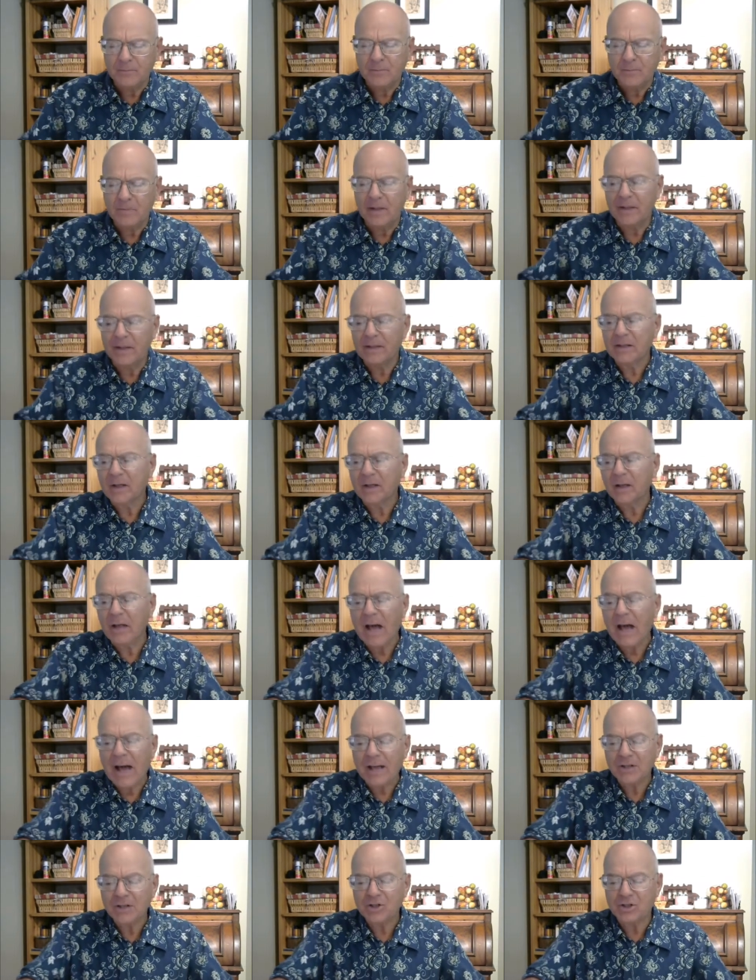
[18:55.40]
In
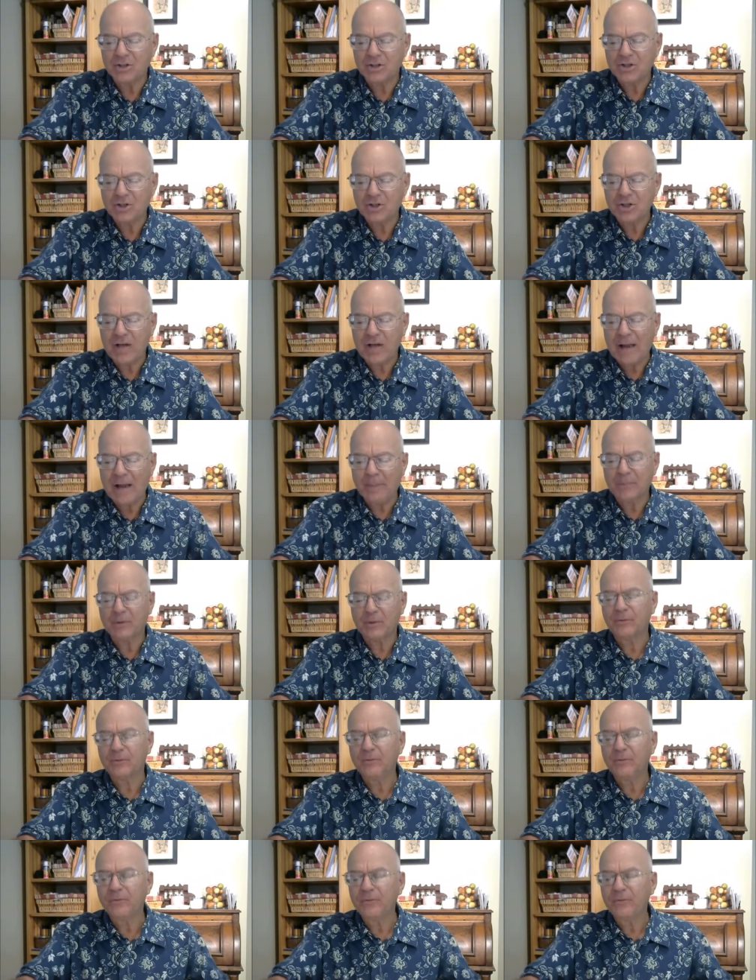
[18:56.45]
Colossians
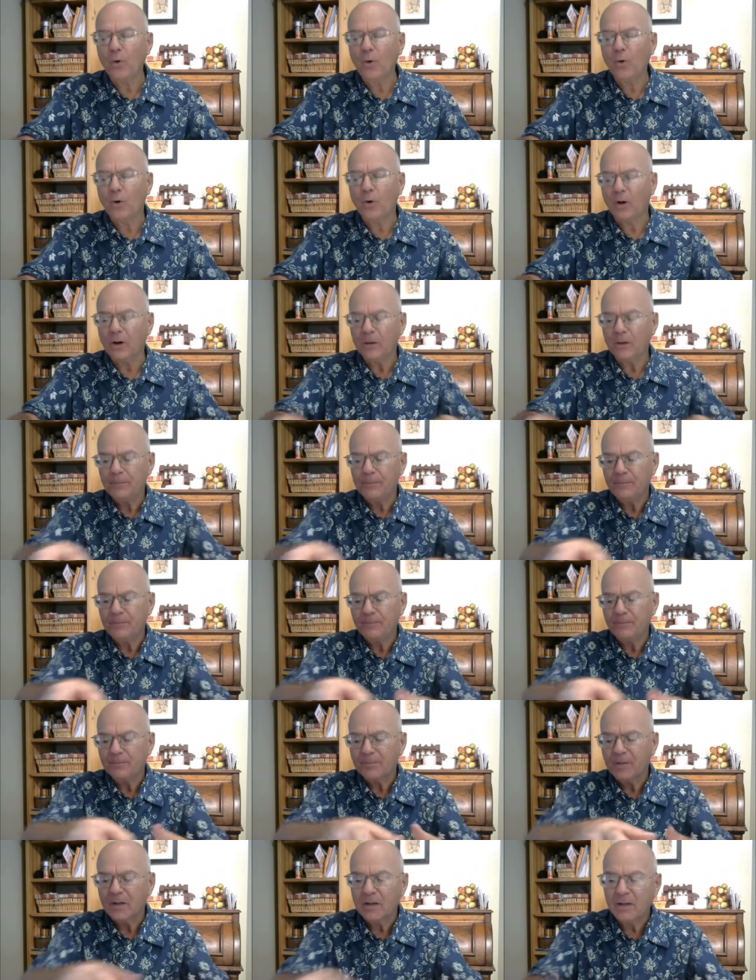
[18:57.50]
chapter 4,
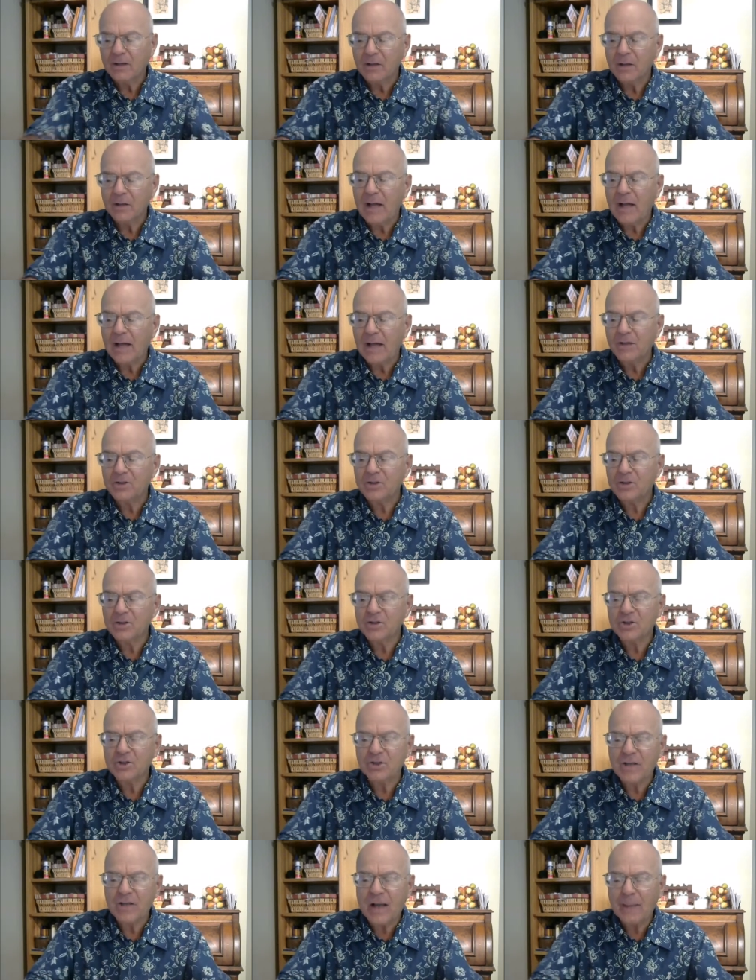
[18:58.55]
Colossians
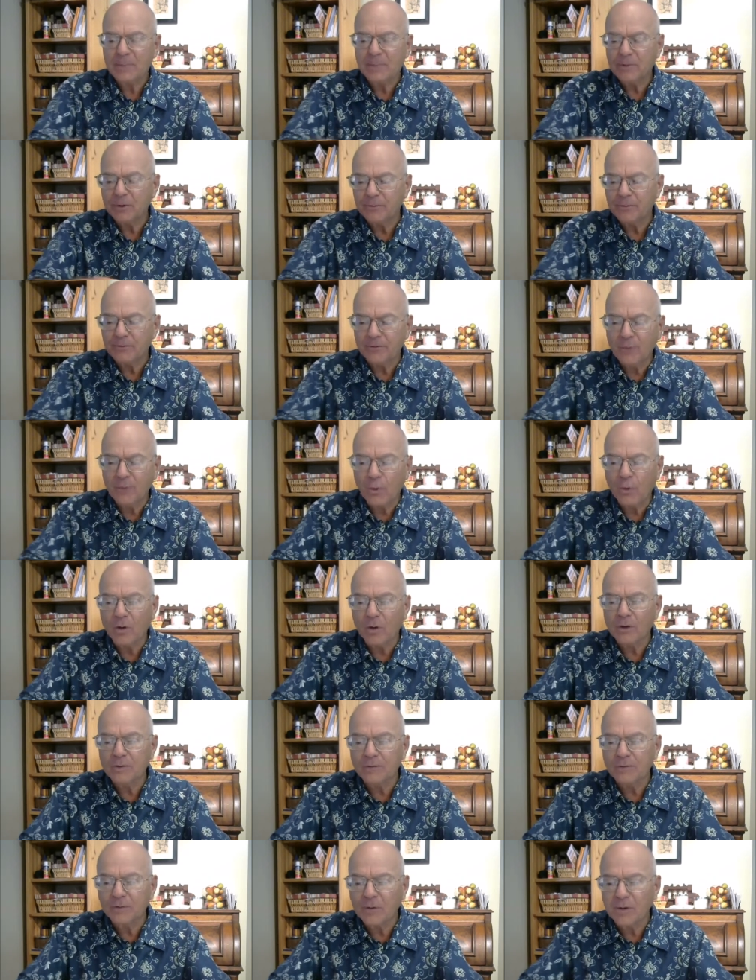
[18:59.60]
chapter 4
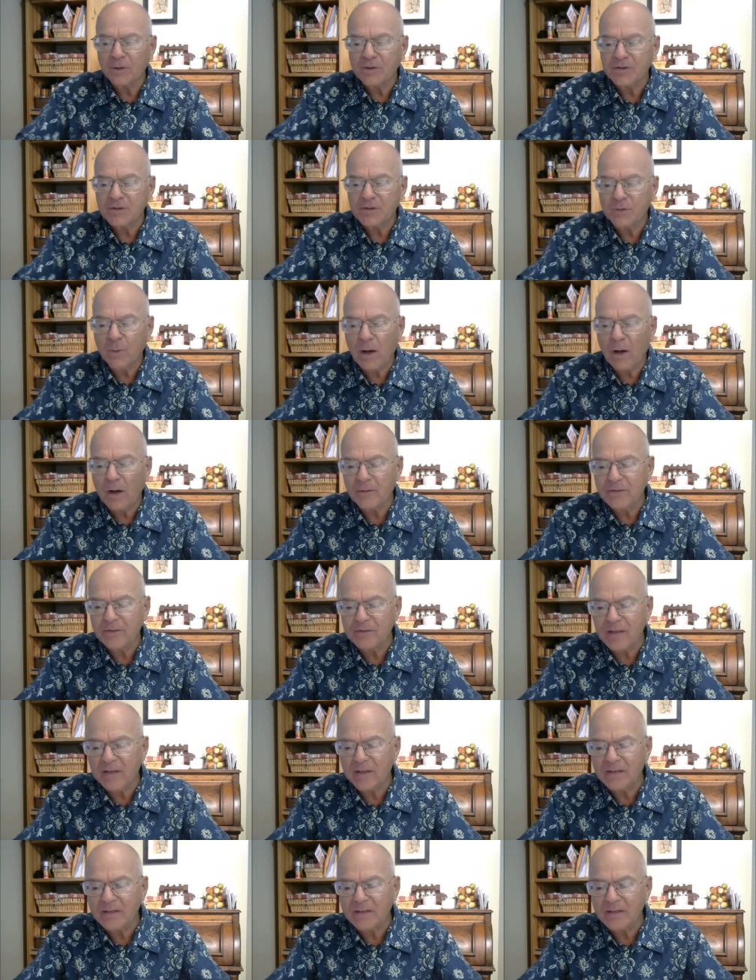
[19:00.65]
and verse 12 says,